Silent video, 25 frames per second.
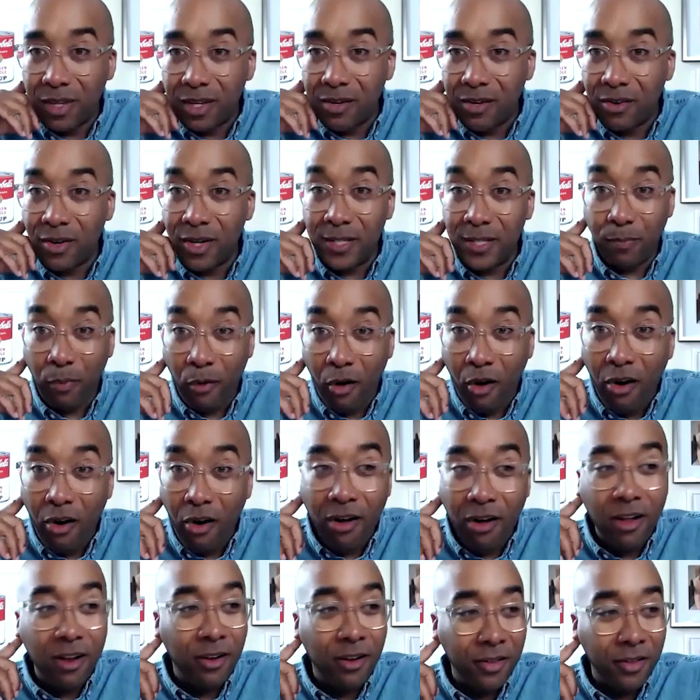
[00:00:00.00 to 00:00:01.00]
Chris
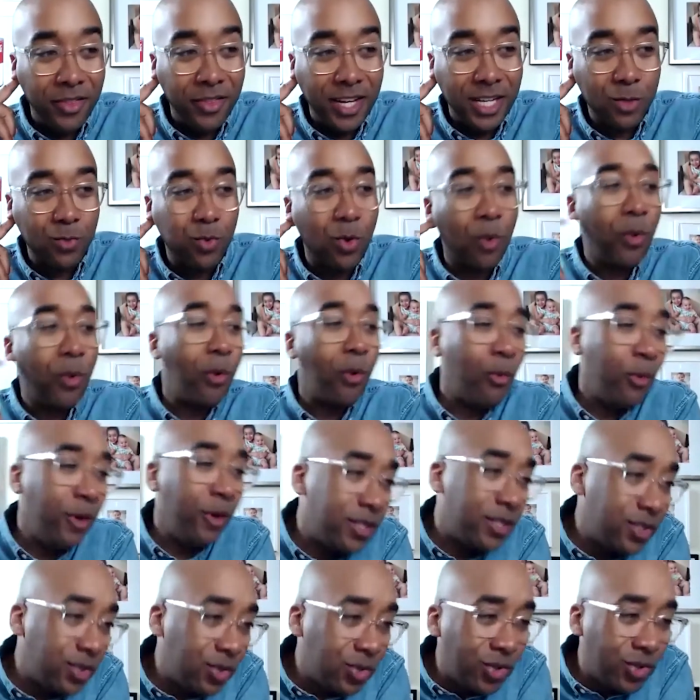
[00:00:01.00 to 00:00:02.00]
Paul on this. Well, what will we
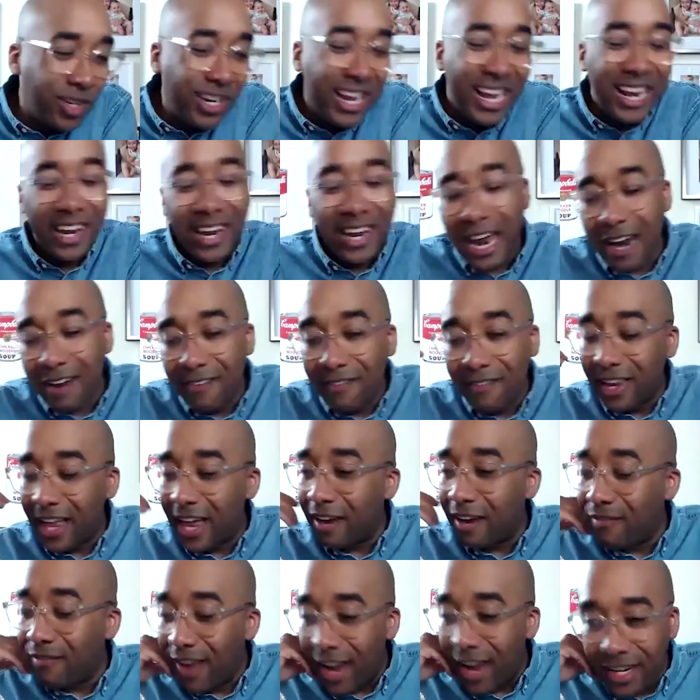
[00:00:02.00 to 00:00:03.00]
do? We had a lot
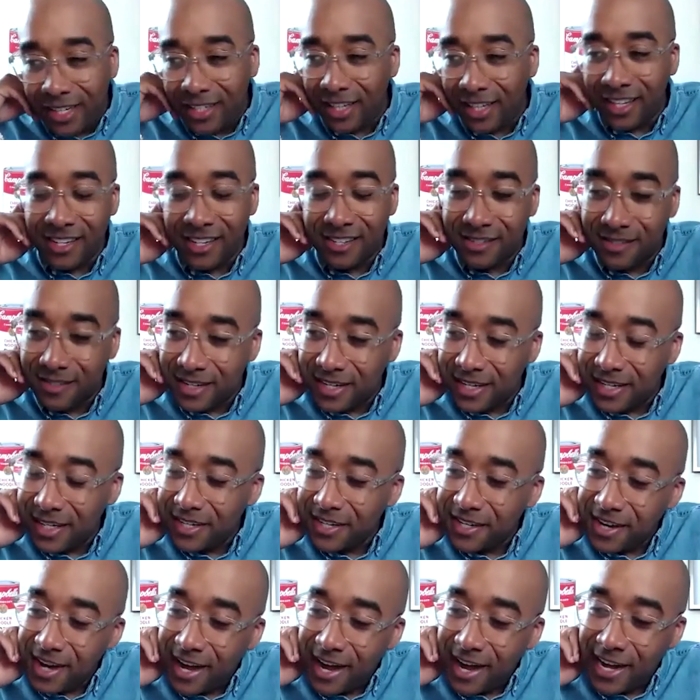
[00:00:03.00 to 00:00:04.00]
of ideas.
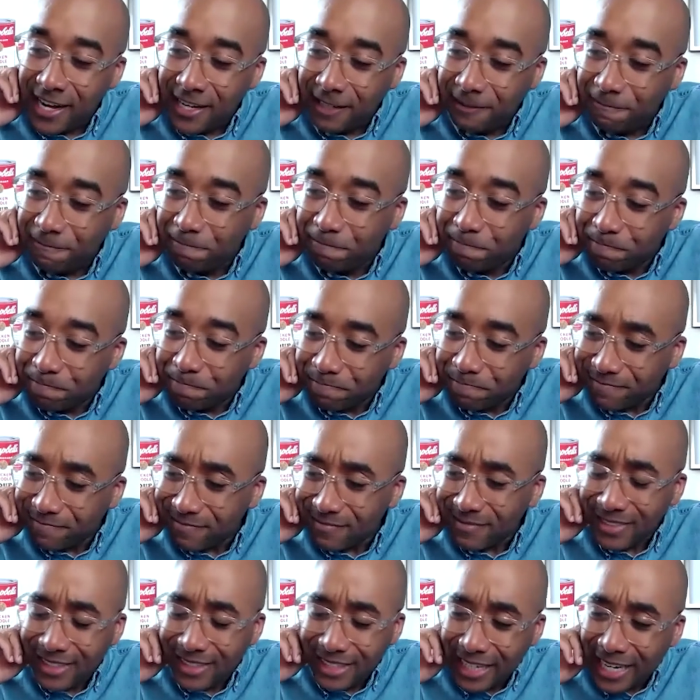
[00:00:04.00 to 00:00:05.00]
And
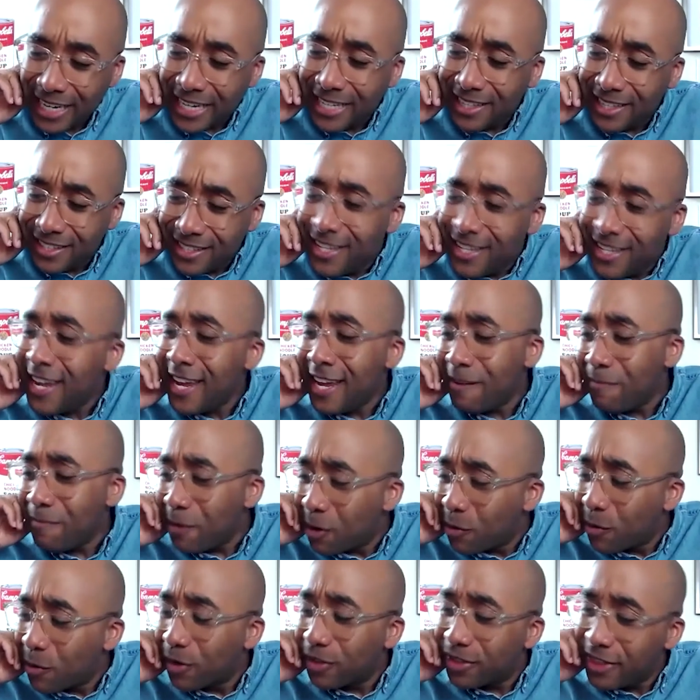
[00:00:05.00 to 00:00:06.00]
the team,
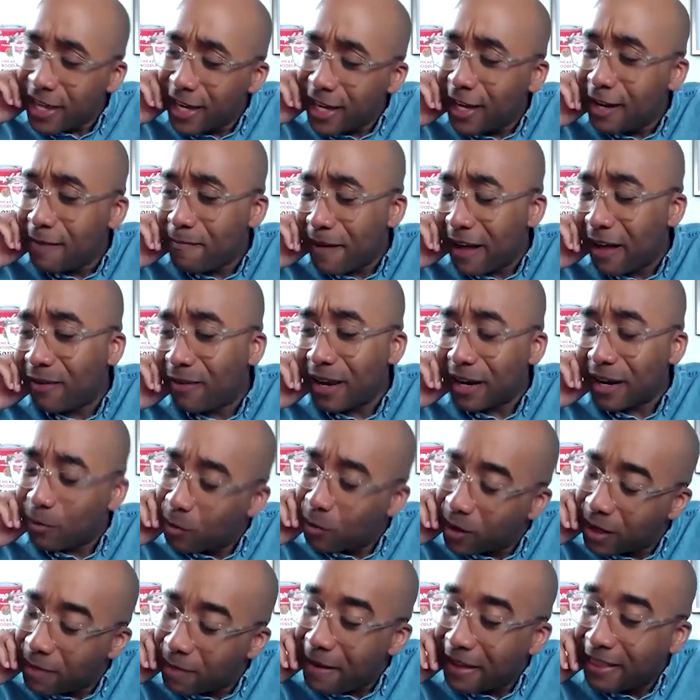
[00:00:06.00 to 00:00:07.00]
we're thinking about like
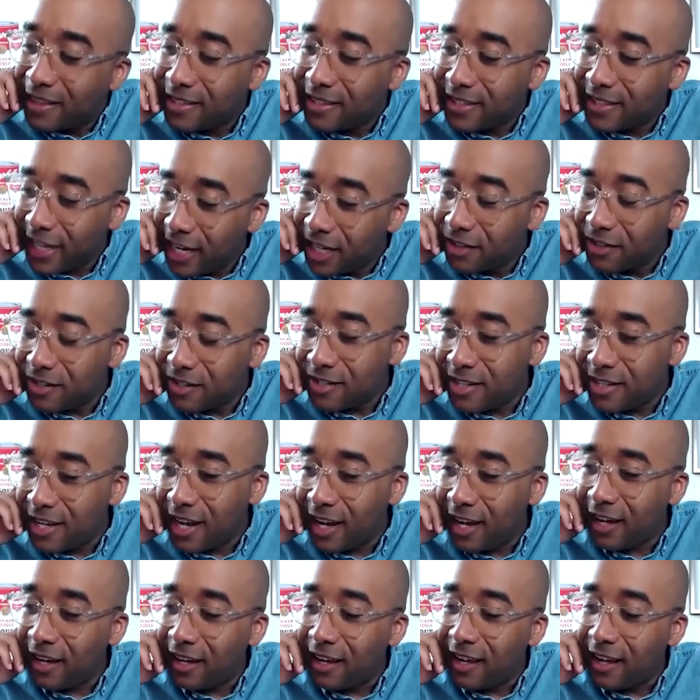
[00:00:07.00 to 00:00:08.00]
what can make this
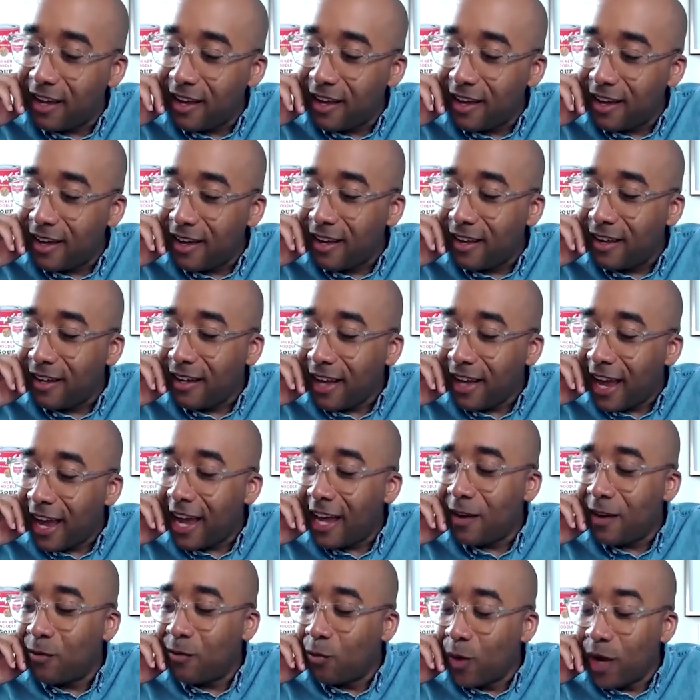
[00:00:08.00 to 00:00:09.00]
interesting.
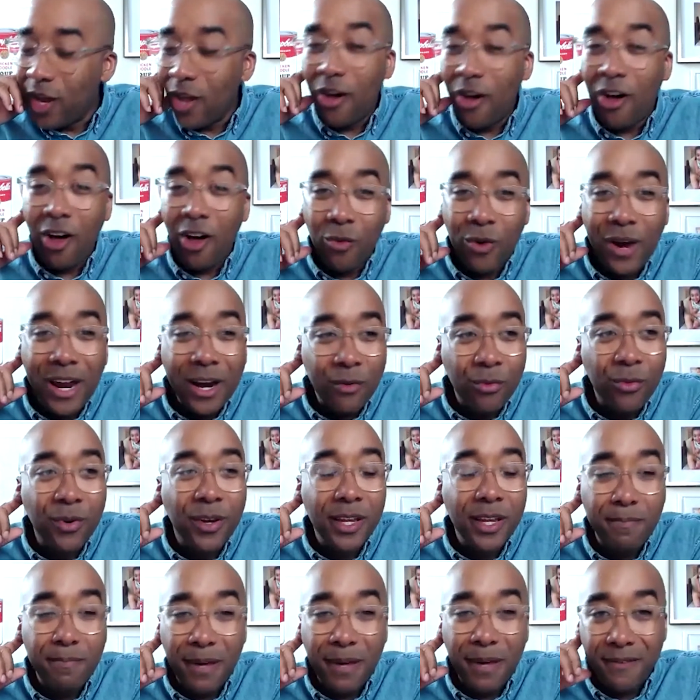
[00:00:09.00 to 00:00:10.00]
And we all were like
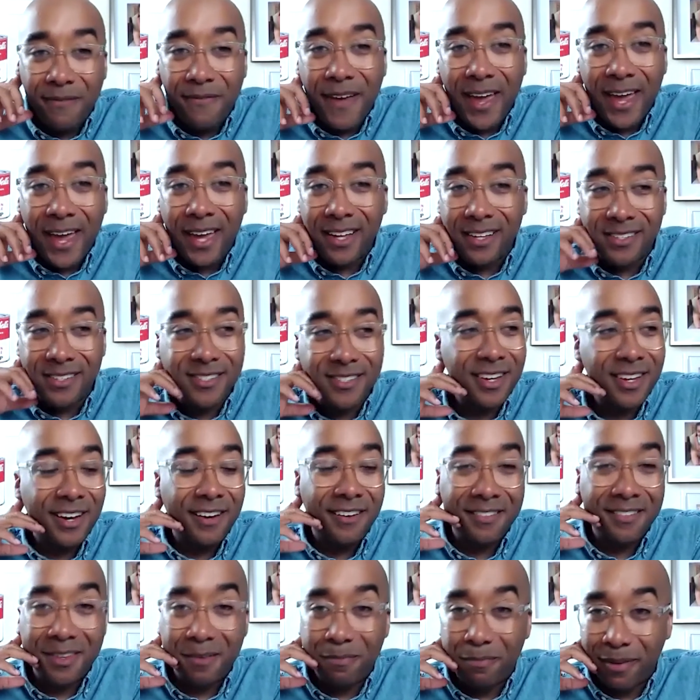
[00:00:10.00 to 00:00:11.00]
really big fans
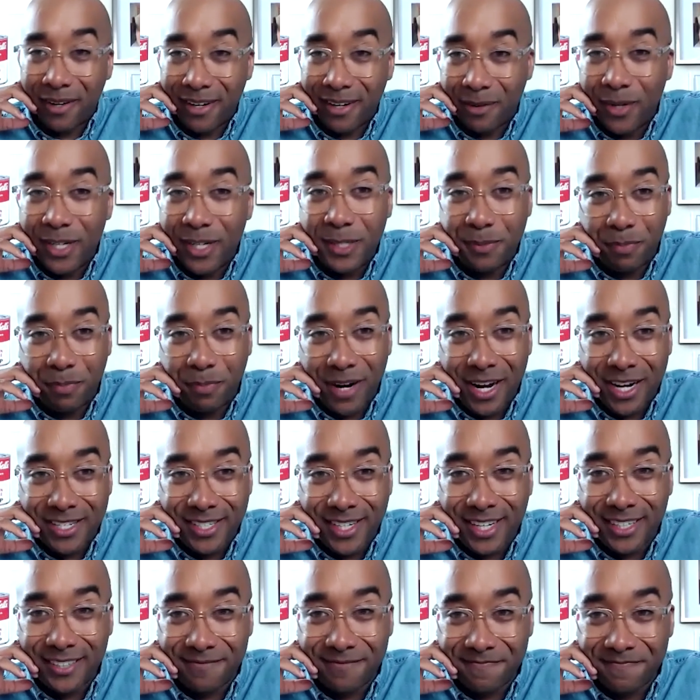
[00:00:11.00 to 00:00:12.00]
of the Blair Witch
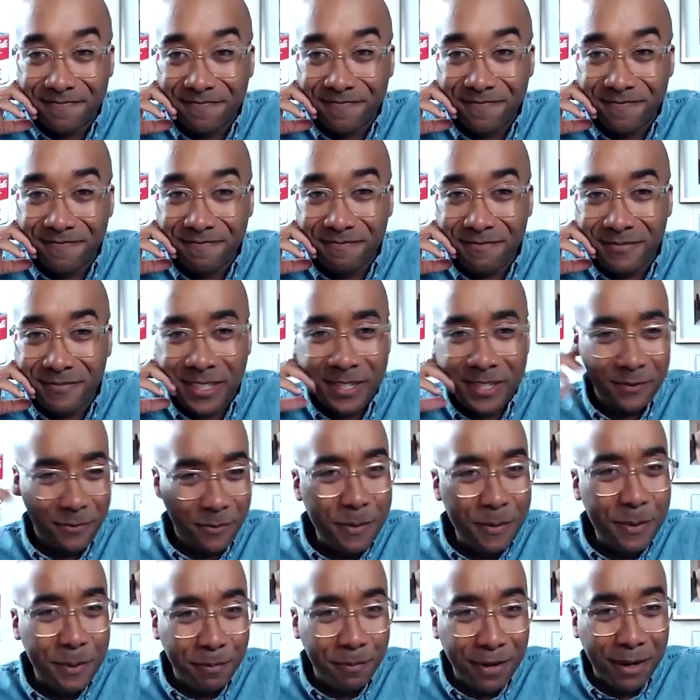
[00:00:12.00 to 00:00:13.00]
Project. And I
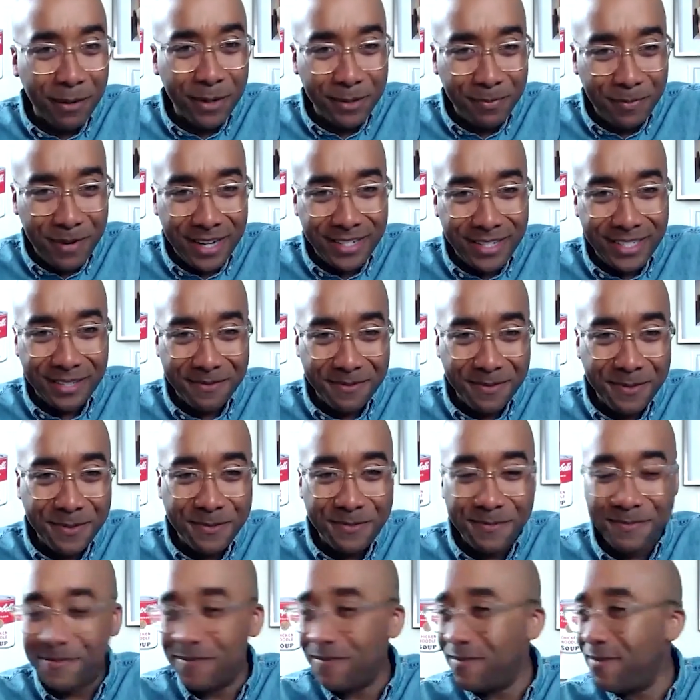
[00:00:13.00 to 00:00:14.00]
remember the Blair Witch Project
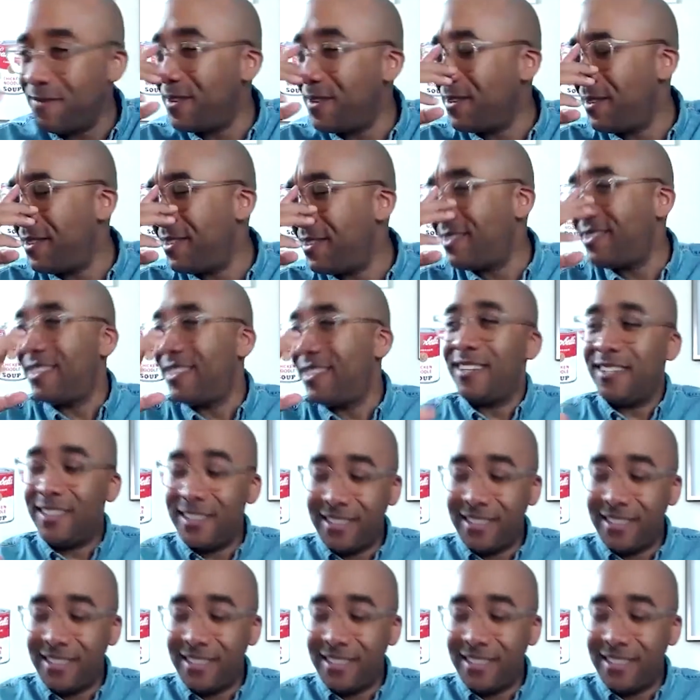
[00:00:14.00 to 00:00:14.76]
from the